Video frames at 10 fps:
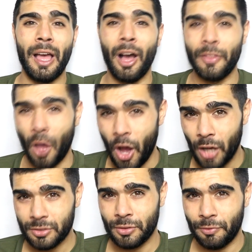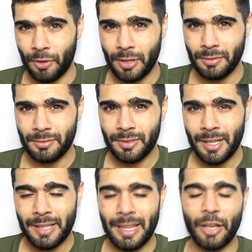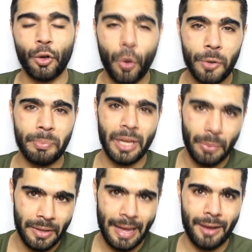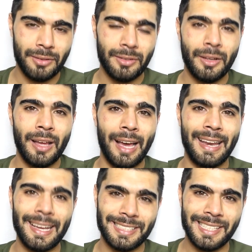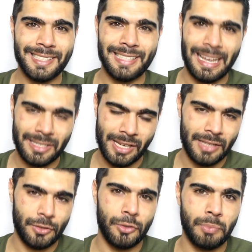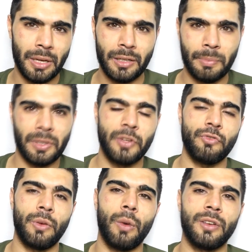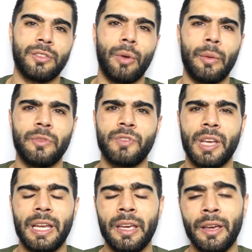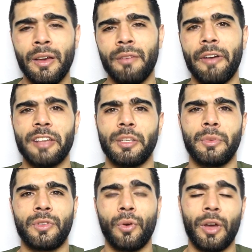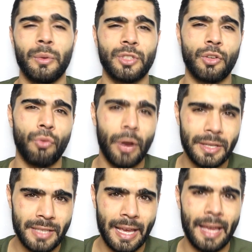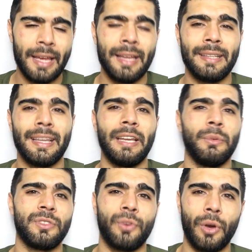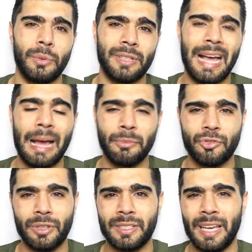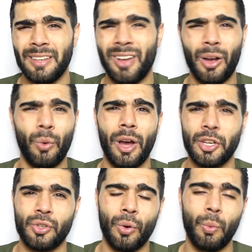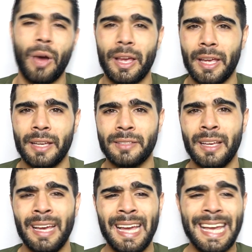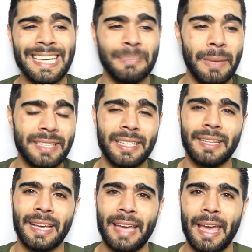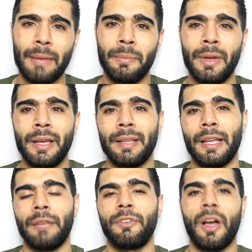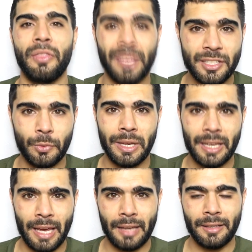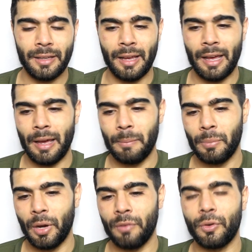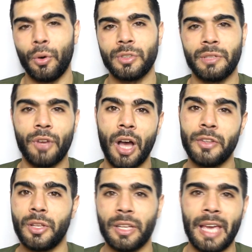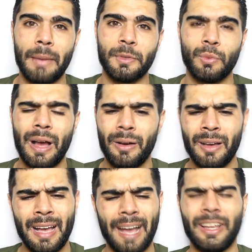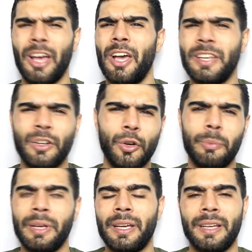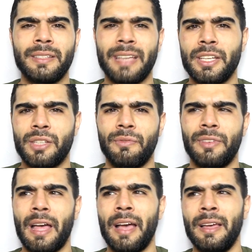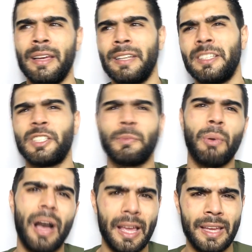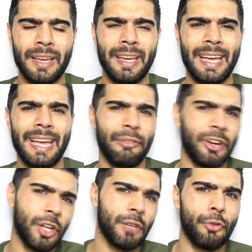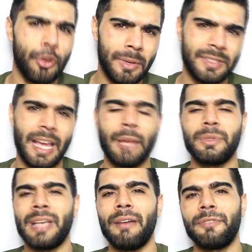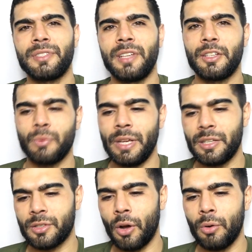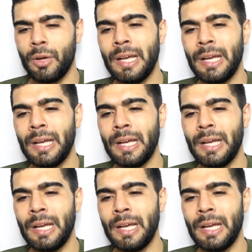On the Arsenal front, they could be without Alexis Sanchez, who picked up an injury whilst away with Chile. First, it was thought it was a groin tear. Then it was thought it was a hamstring tear. Not quite sure what it is. He's missing the game that they've got this weekend. But of course, they've got another game as well. And I heard he could be in contention for that, despite hearing other rumours that he was out for 6 weeks. So